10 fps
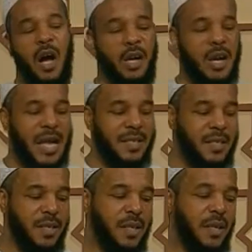are not
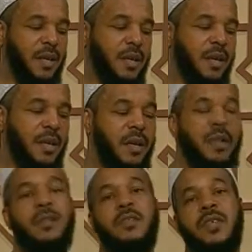
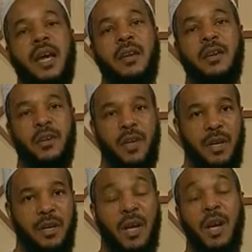in this category.
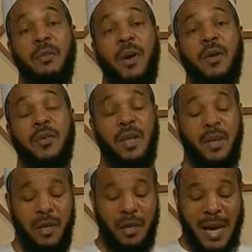They're among
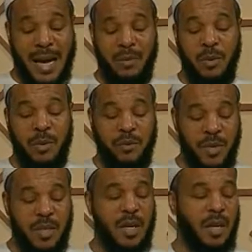the animals of
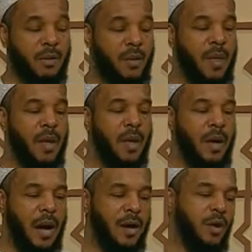the sea.
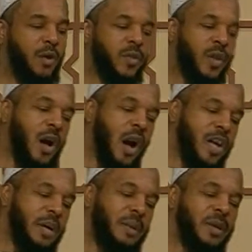I know the
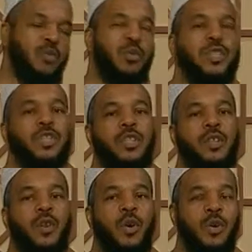argument which
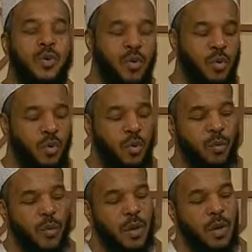those who